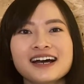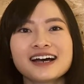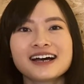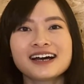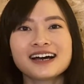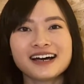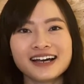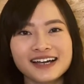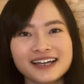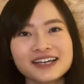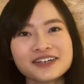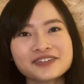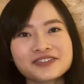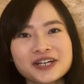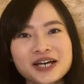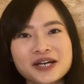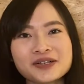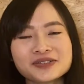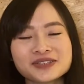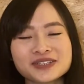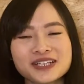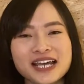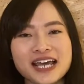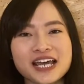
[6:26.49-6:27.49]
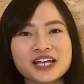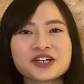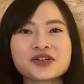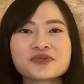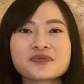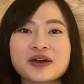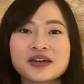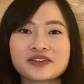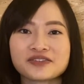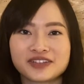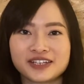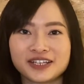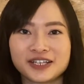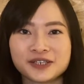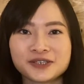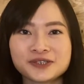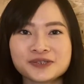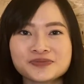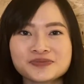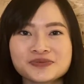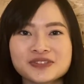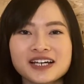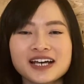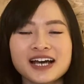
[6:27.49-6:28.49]
I have come to the end of my
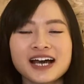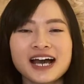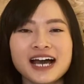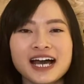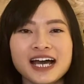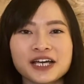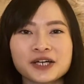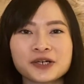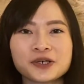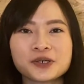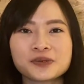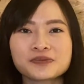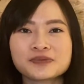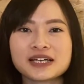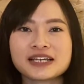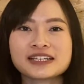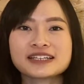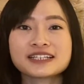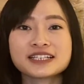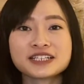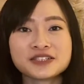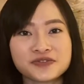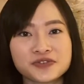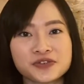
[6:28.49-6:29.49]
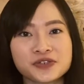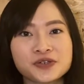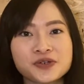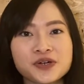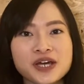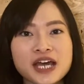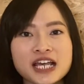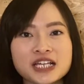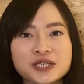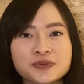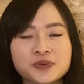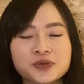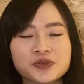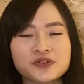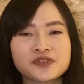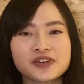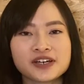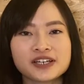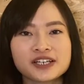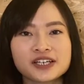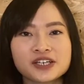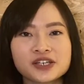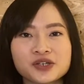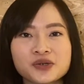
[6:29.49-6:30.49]
video. I hope that this video has
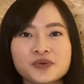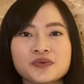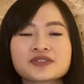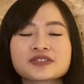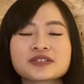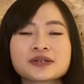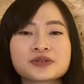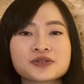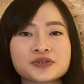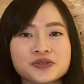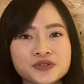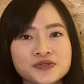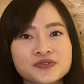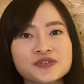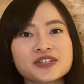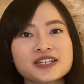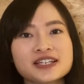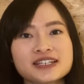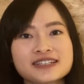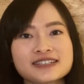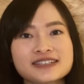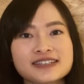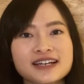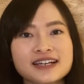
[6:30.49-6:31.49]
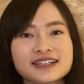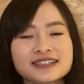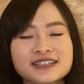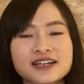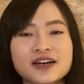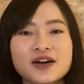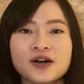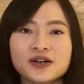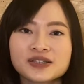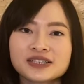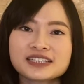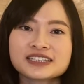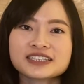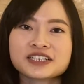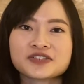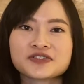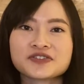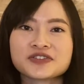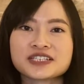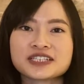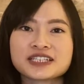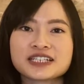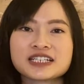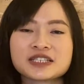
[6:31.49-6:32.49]
provided you with some useful insights on the
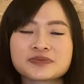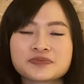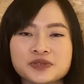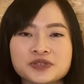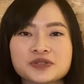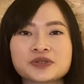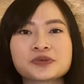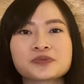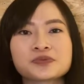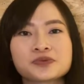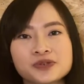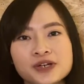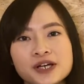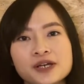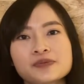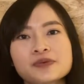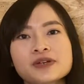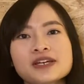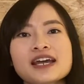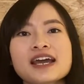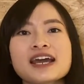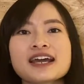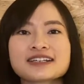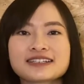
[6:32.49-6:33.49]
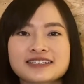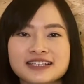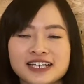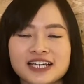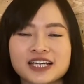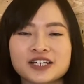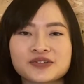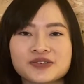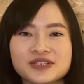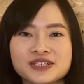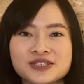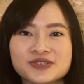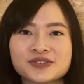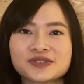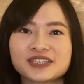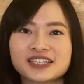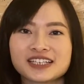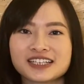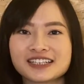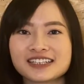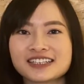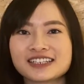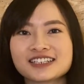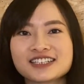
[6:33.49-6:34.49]
differences between primary and secondary school
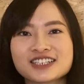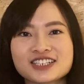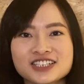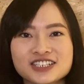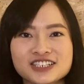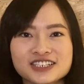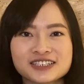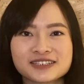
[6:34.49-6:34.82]
English.